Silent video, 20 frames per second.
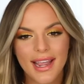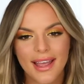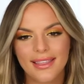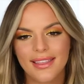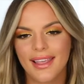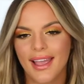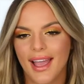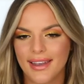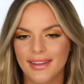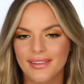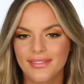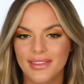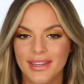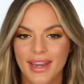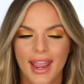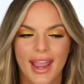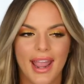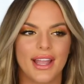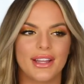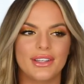at the end of the
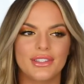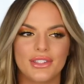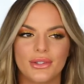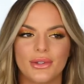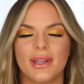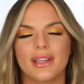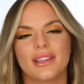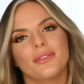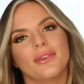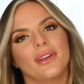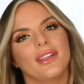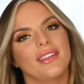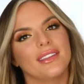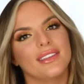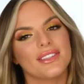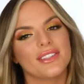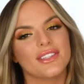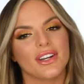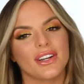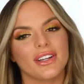day, I do like the way that
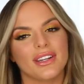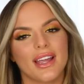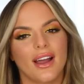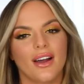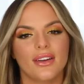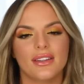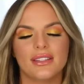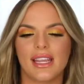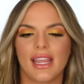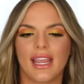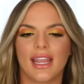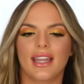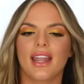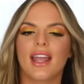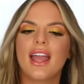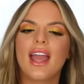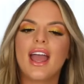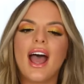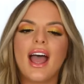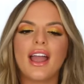it's turned out, and
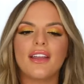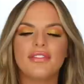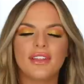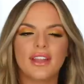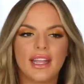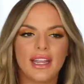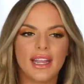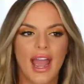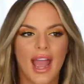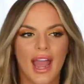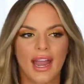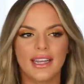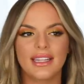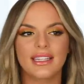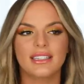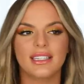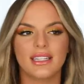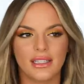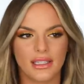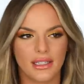I feel like
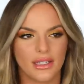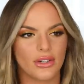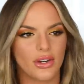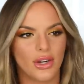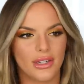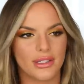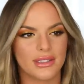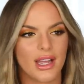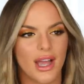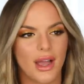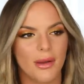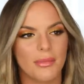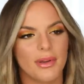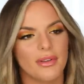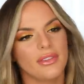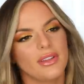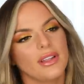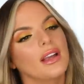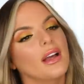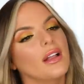adding the glitter on top
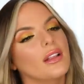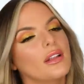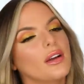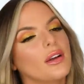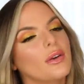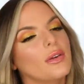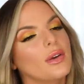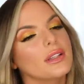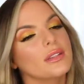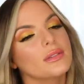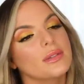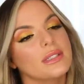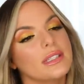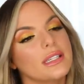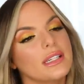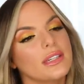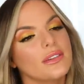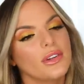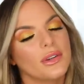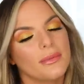of the yellow is what
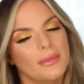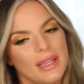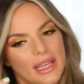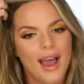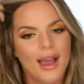did it for me.